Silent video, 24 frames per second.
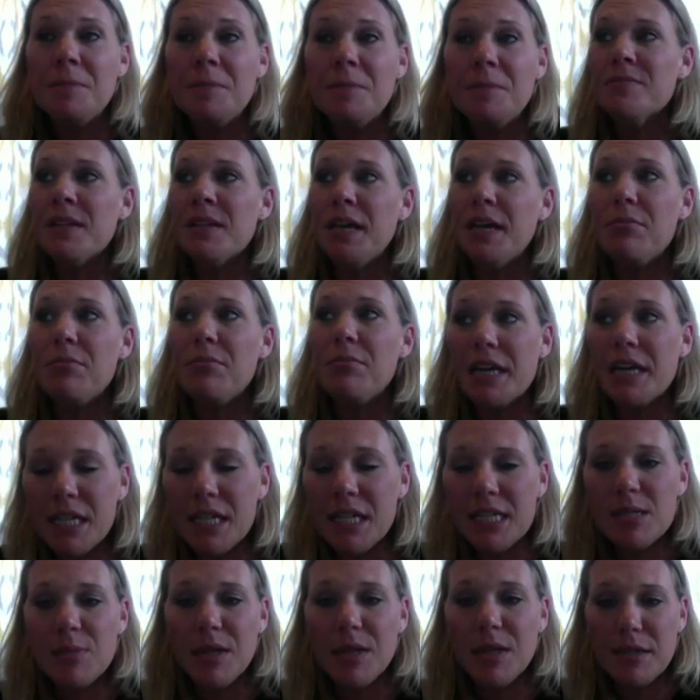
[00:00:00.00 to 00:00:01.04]
and my
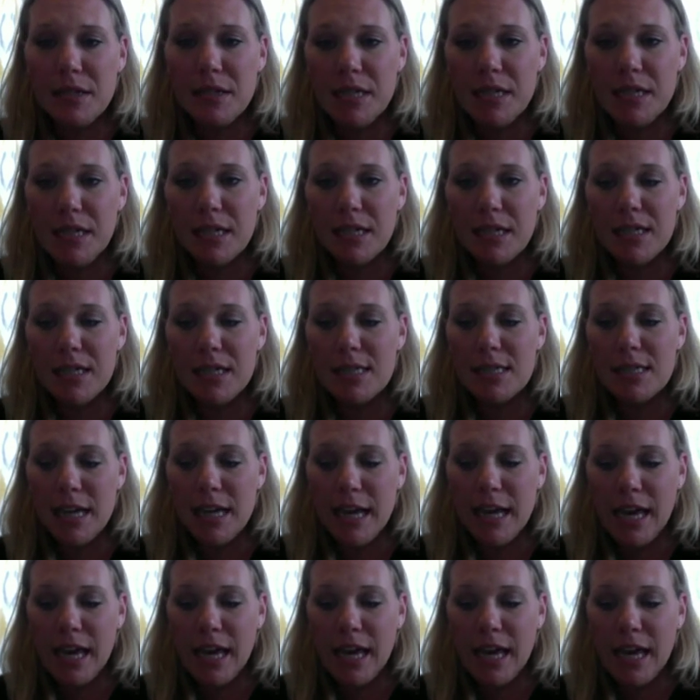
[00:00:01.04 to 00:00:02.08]
husband is
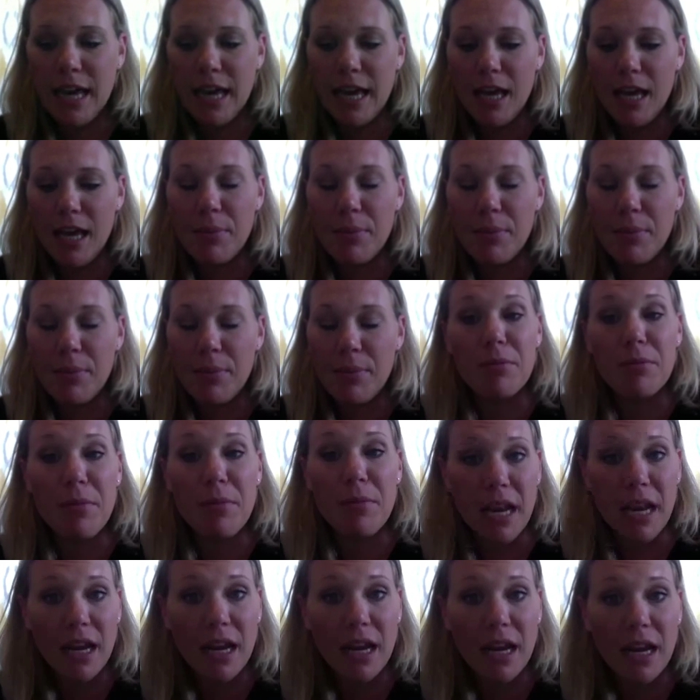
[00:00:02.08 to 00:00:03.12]
a
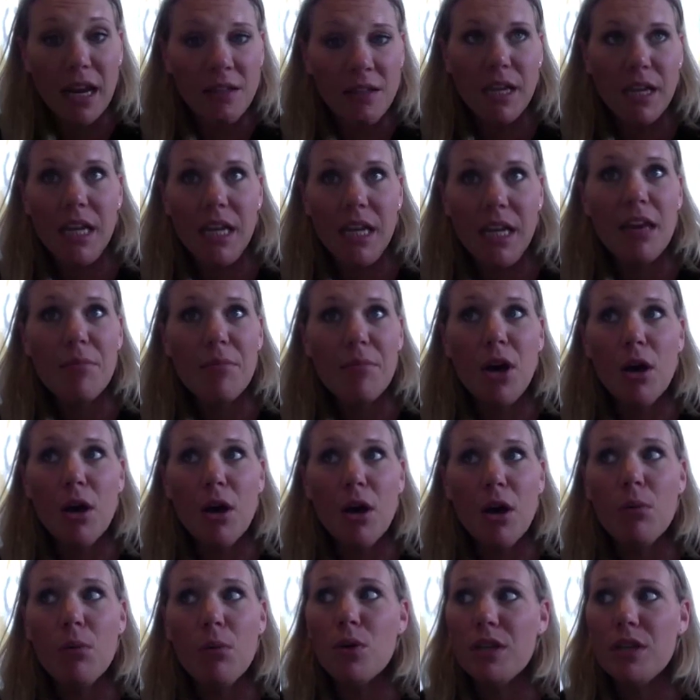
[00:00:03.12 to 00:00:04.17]
paramedic, and he
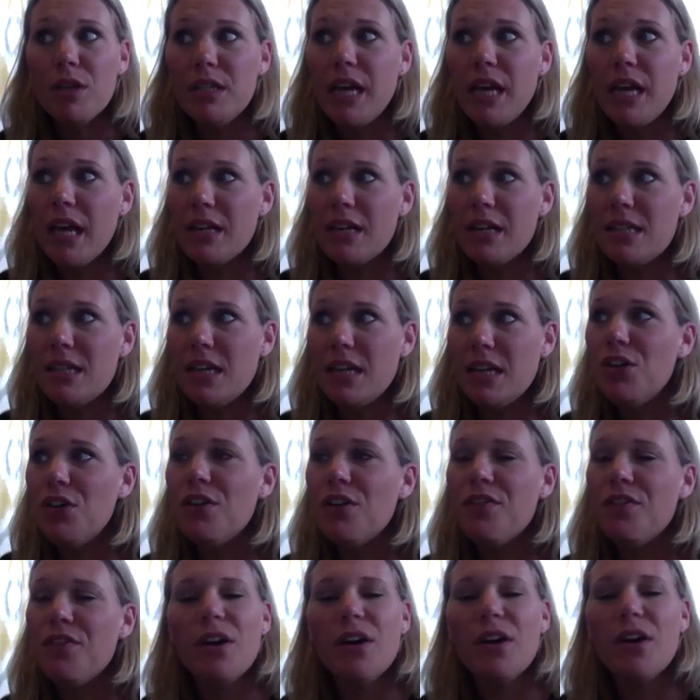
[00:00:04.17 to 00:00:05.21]
came home one day and said,
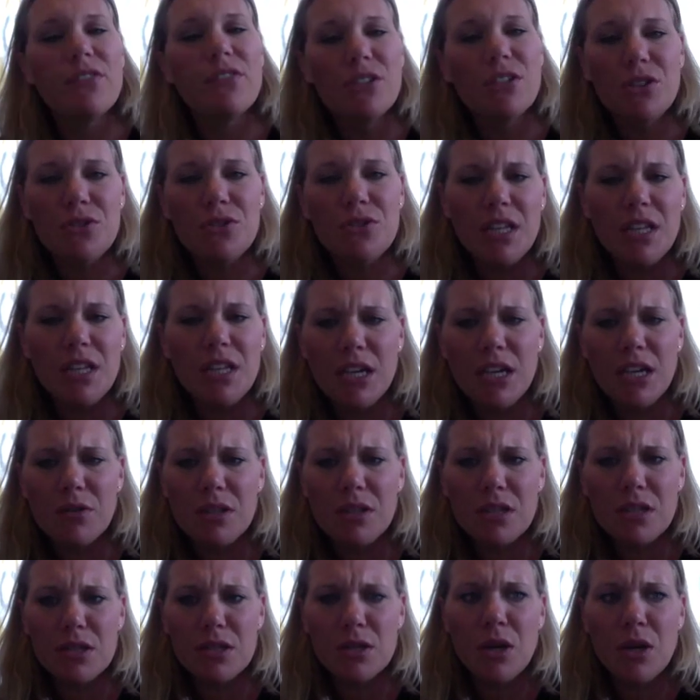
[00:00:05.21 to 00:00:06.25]
you know, if you ever do
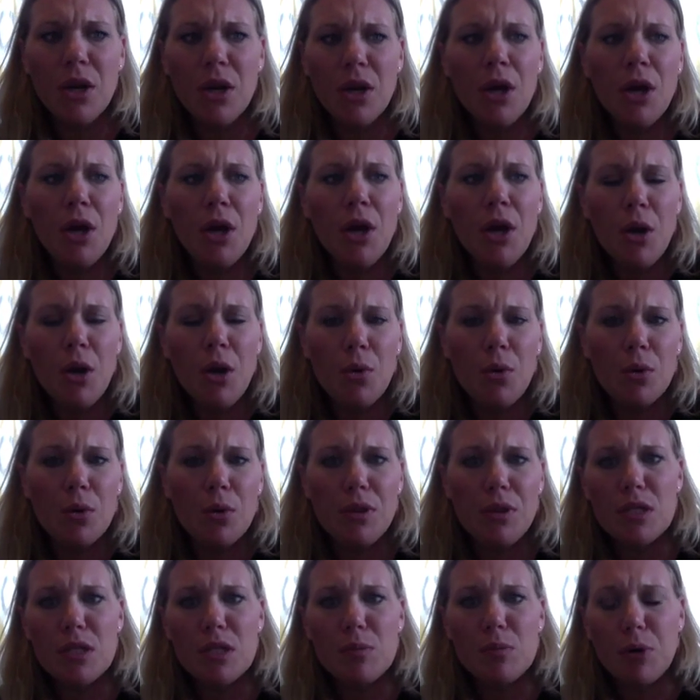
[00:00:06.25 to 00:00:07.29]
anything with
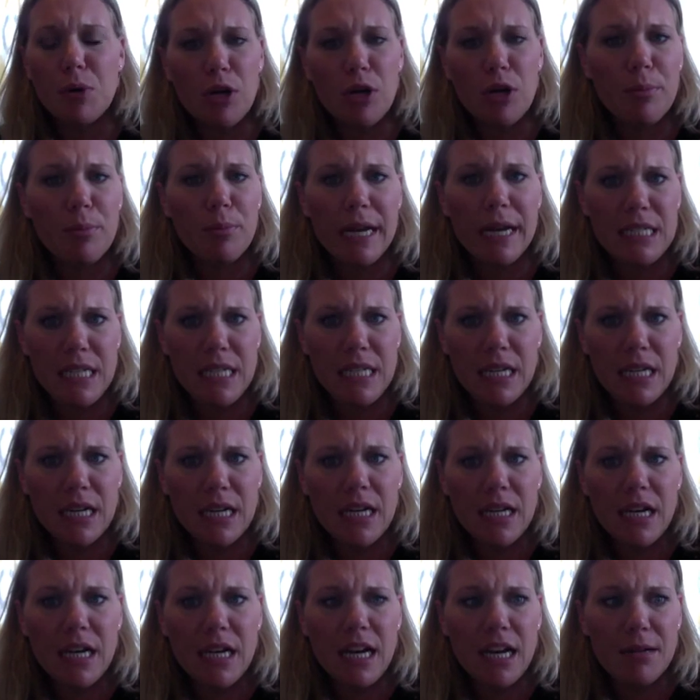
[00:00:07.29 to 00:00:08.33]
this Brobe
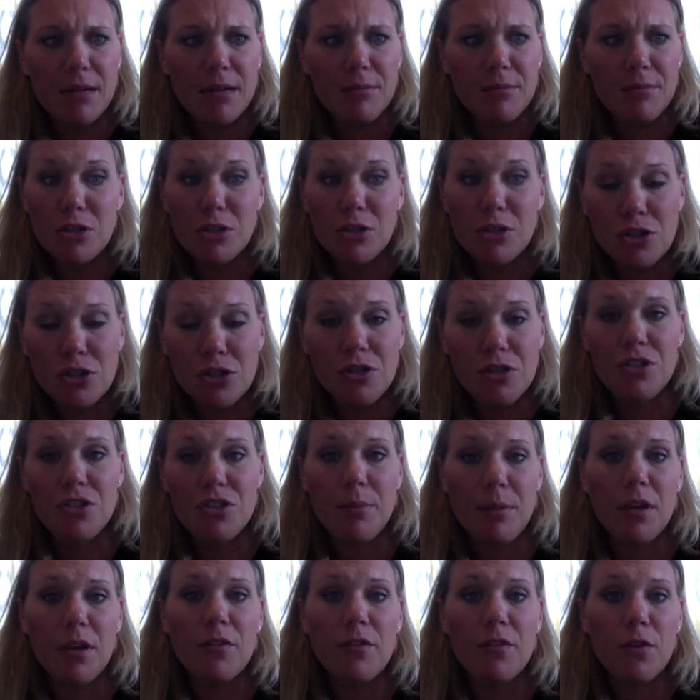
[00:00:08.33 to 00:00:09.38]
idea, you should do
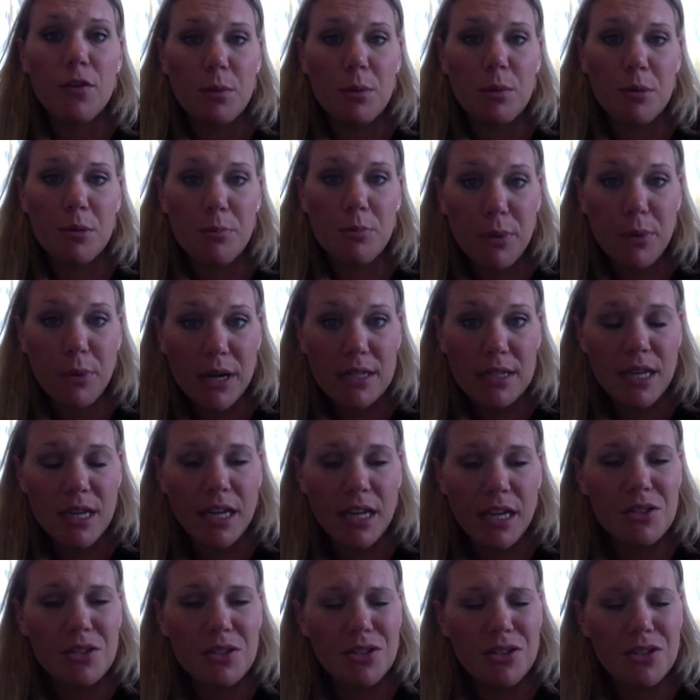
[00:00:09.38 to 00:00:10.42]
something for women with breast
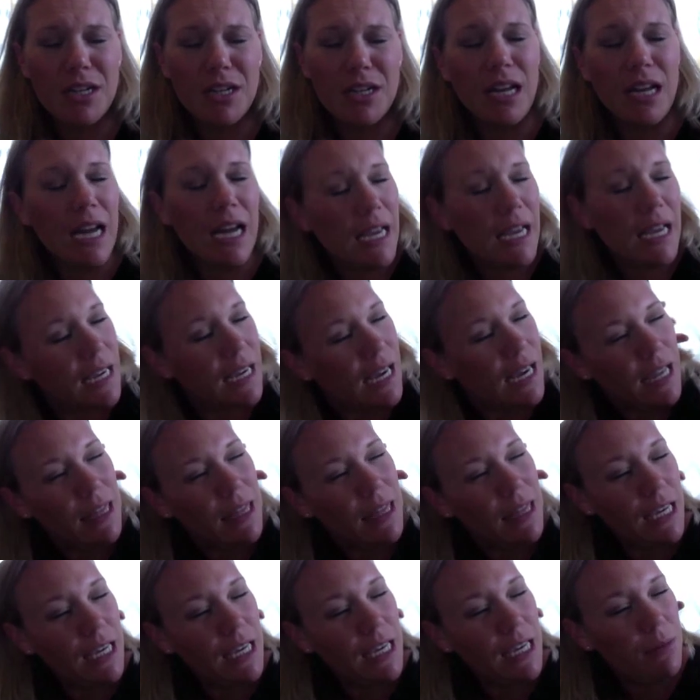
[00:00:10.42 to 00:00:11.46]
cancer. And I
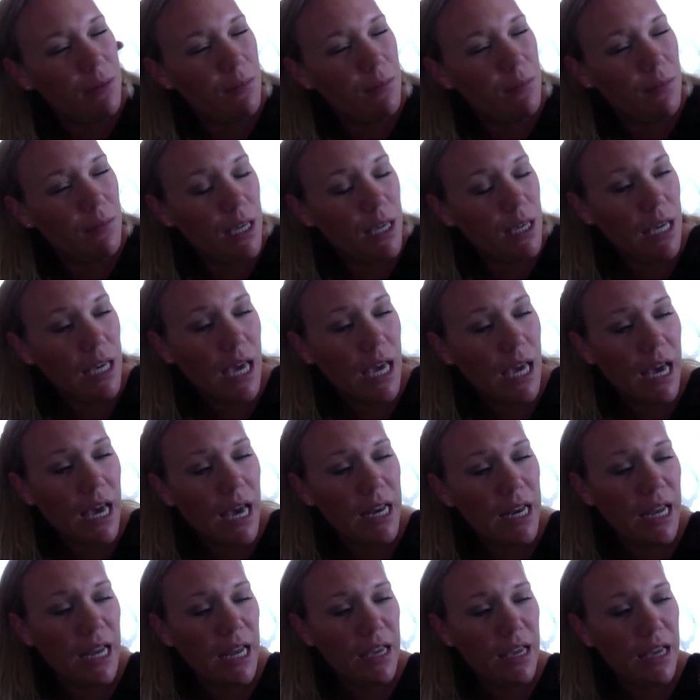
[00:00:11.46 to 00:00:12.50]
think he had
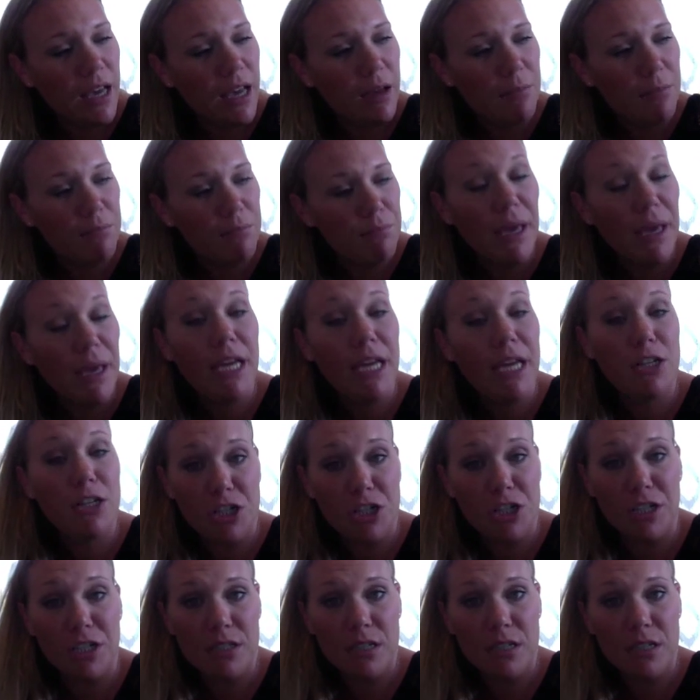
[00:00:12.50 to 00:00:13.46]
a patient